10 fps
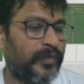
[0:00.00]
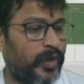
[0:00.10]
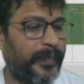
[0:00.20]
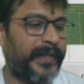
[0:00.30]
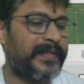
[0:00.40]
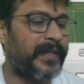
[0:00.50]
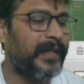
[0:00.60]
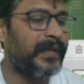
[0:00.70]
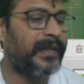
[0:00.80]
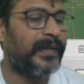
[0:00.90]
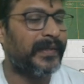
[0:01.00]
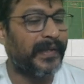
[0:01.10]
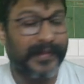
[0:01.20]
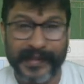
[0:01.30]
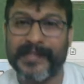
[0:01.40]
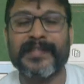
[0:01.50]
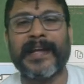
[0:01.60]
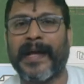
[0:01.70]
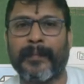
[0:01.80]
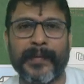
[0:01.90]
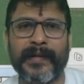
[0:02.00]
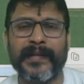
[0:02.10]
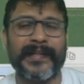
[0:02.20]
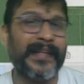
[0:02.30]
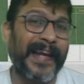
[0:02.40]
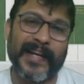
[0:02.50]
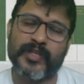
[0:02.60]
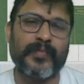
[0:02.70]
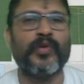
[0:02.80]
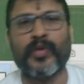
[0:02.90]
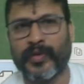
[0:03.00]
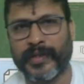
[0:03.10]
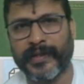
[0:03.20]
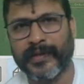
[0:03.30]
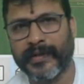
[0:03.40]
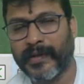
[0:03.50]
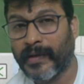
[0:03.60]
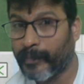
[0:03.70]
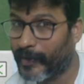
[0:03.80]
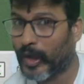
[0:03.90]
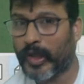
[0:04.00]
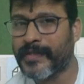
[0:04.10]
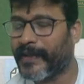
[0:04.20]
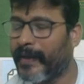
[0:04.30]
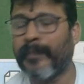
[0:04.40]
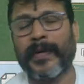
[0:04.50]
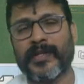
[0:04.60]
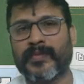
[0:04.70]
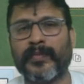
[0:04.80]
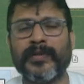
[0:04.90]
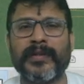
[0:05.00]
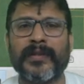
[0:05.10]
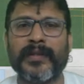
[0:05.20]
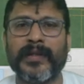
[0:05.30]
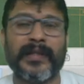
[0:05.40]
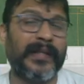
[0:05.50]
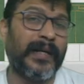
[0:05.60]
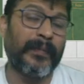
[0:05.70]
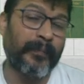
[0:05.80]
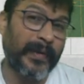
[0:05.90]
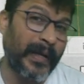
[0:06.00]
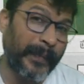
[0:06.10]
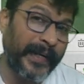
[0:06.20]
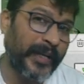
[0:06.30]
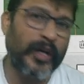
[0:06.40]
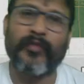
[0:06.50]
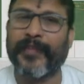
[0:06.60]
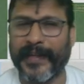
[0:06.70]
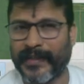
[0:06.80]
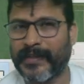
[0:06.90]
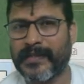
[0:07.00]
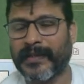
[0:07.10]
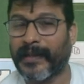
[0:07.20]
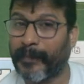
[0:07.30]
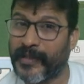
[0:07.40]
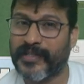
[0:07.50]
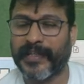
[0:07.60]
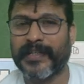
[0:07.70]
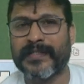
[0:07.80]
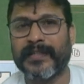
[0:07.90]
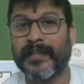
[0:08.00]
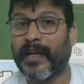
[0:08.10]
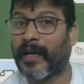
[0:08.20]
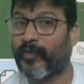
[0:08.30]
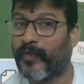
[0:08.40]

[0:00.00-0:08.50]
Obviously, the things are happened in the cash book only, because in passbook, the committing of errors, the mistakes are